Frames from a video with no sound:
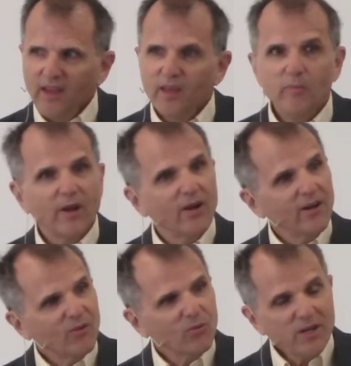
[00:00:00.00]
He
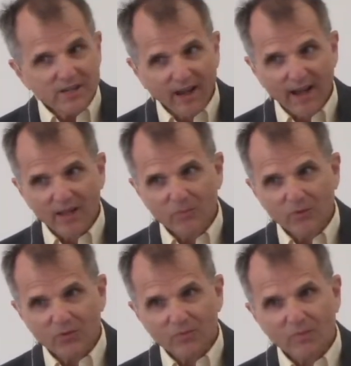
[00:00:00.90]
married three
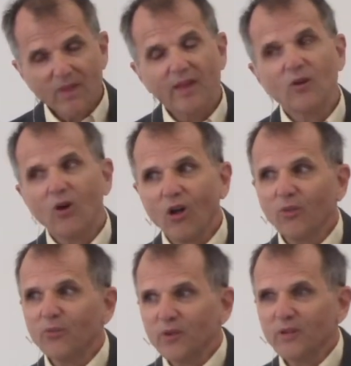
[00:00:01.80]
times, and all
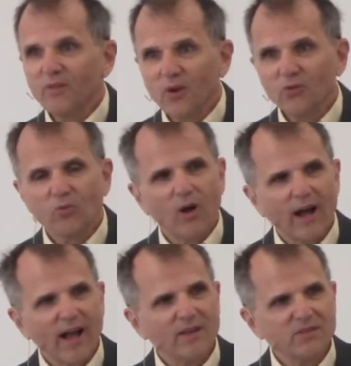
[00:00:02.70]
three of those
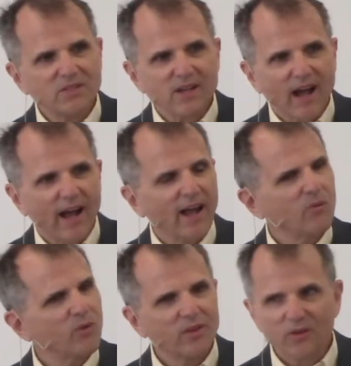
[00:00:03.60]
wives
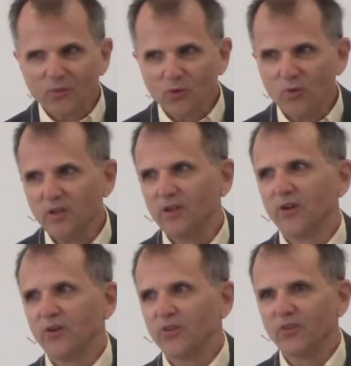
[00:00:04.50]
died within a few
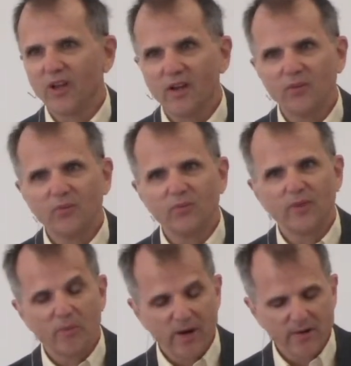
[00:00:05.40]
years of
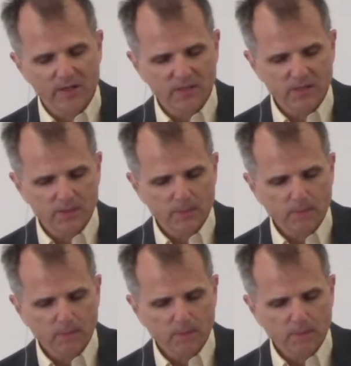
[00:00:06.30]
their marriages.